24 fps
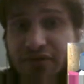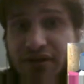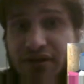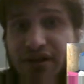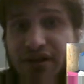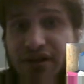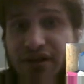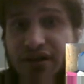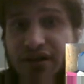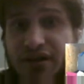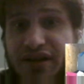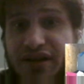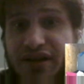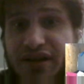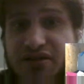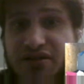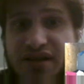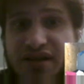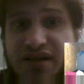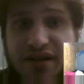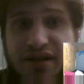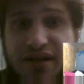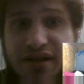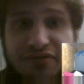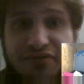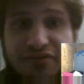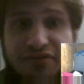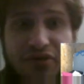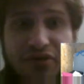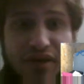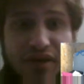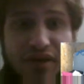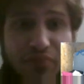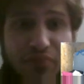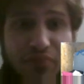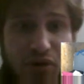like you said, if you
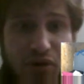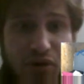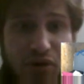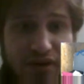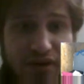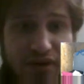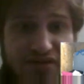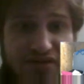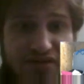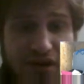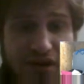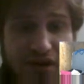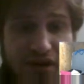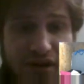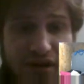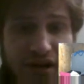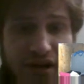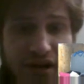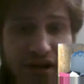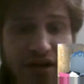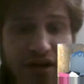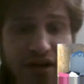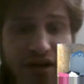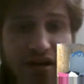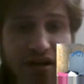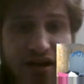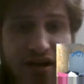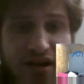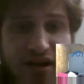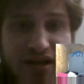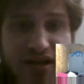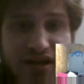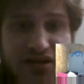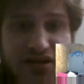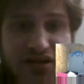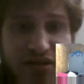get bored of Xaya
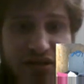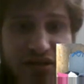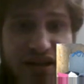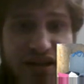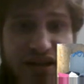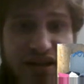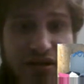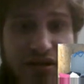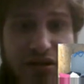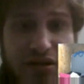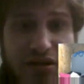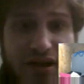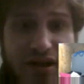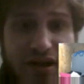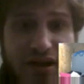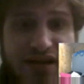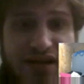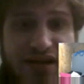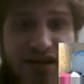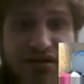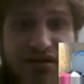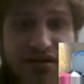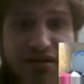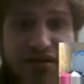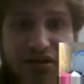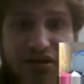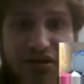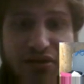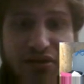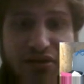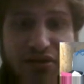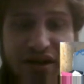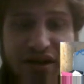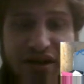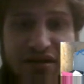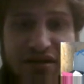and delete the client, you
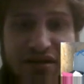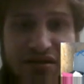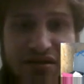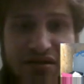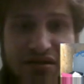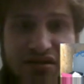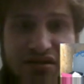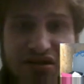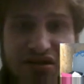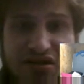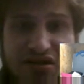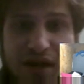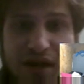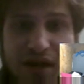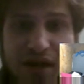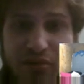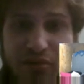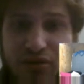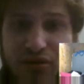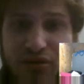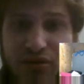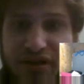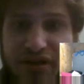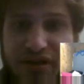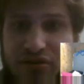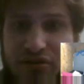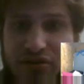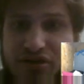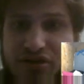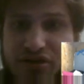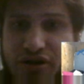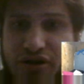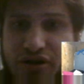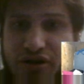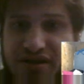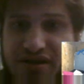can stop holding those
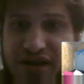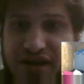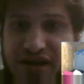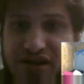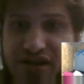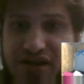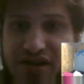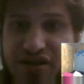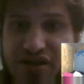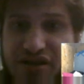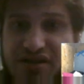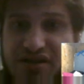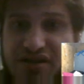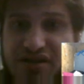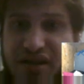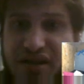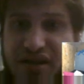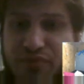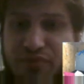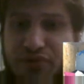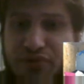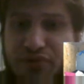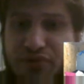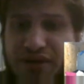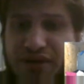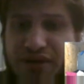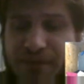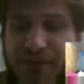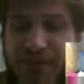transactions and prune them.